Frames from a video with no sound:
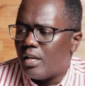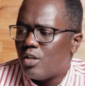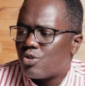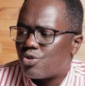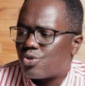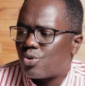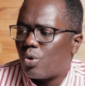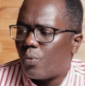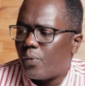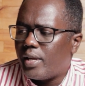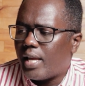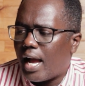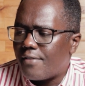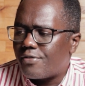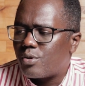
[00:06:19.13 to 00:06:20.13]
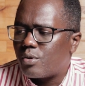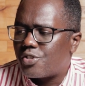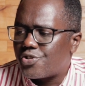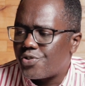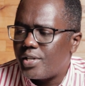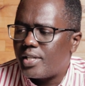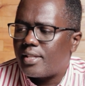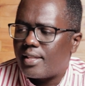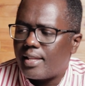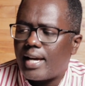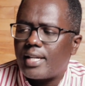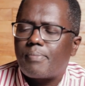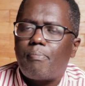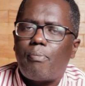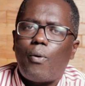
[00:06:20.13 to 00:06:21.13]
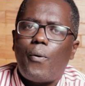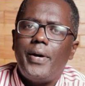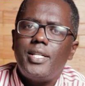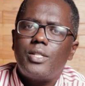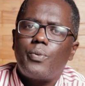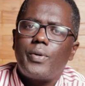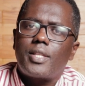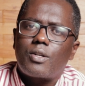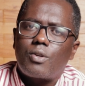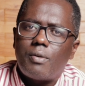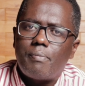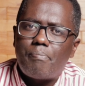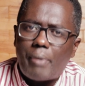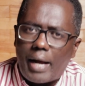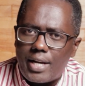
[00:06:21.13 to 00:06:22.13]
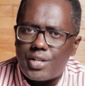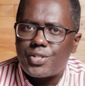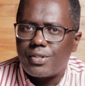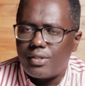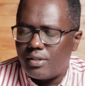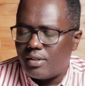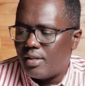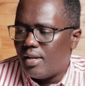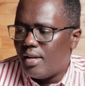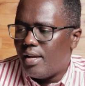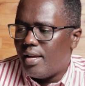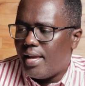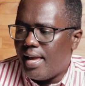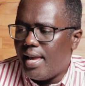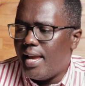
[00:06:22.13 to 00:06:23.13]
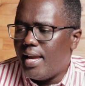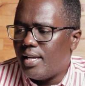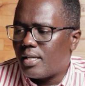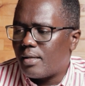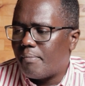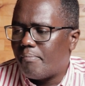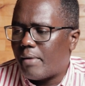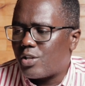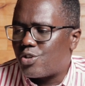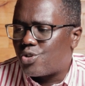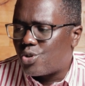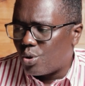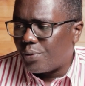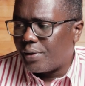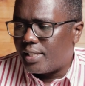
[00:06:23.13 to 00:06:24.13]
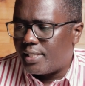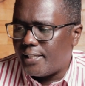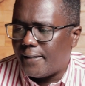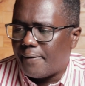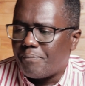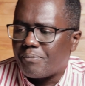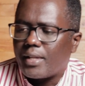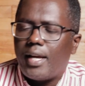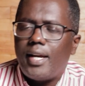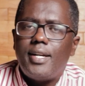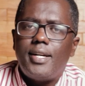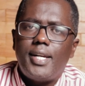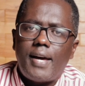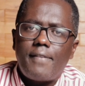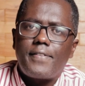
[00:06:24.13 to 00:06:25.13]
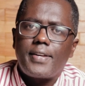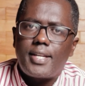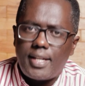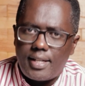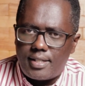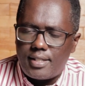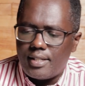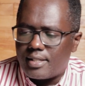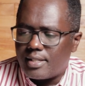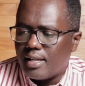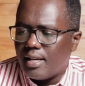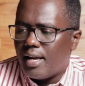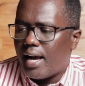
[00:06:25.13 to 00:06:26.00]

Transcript: So we have to treat that point with compassion and maturity and navigate it,